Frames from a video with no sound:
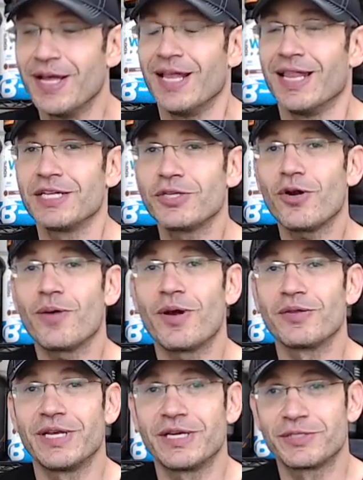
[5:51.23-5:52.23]
Let's talk
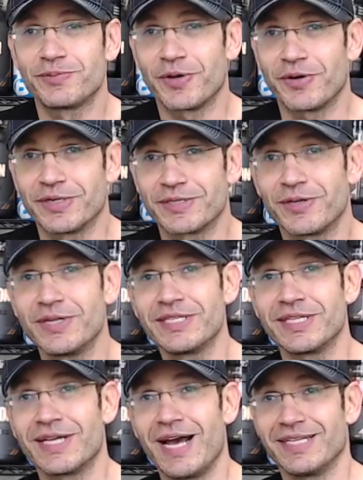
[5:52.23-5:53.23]
about the experience. So
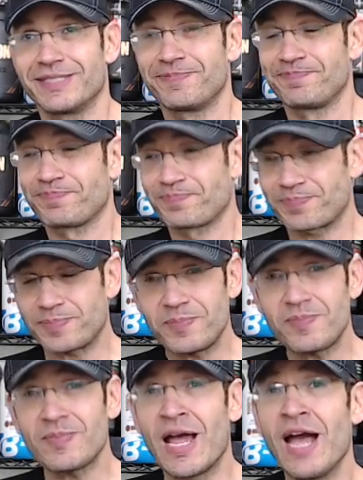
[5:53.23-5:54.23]
listen, guys,
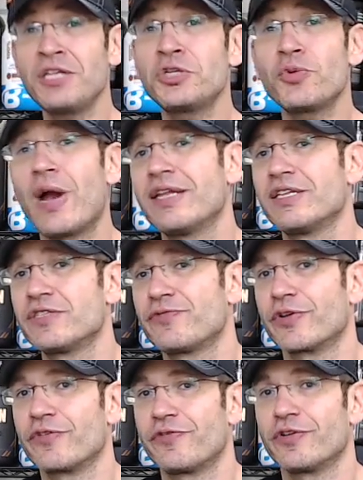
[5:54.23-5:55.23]
I tried this for
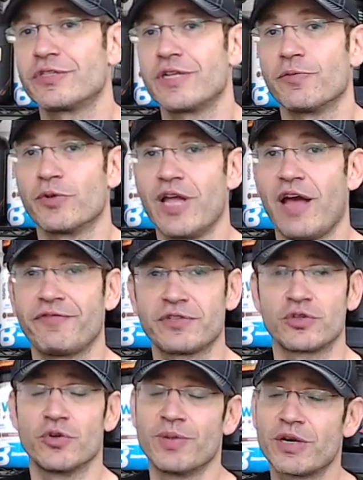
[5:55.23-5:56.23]
the first time with half a
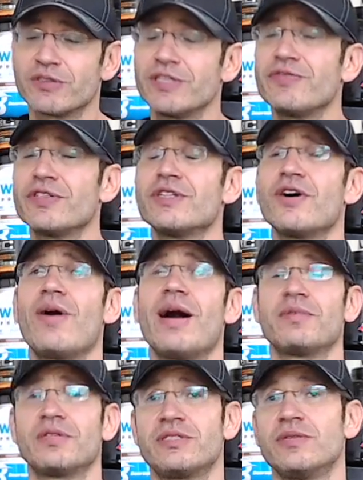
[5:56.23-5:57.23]
scoop because even though I'm
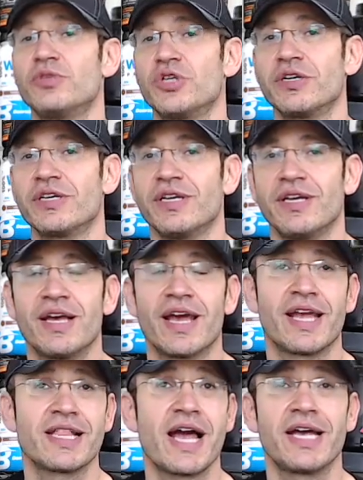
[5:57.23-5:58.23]
a stim junkie
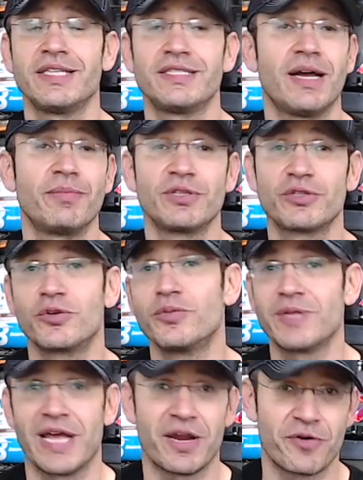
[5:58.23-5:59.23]
and I double
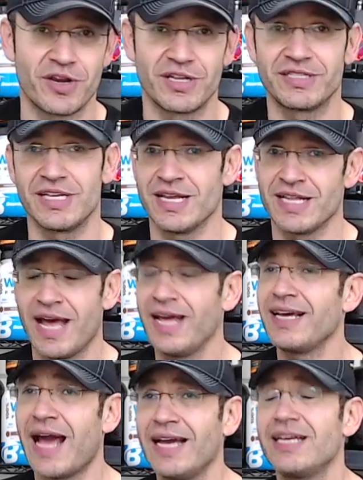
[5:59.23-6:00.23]
scooped areas and
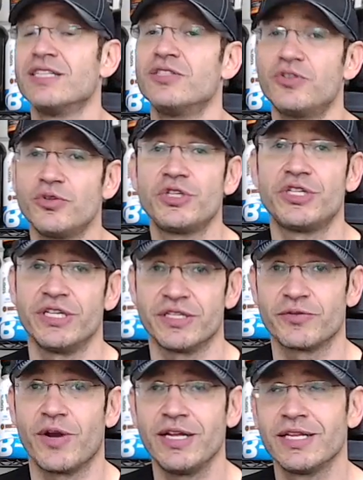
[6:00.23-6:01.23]
I can do shit,
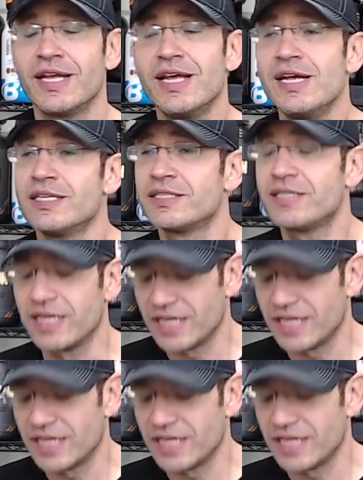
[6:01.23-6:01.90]
right? Still,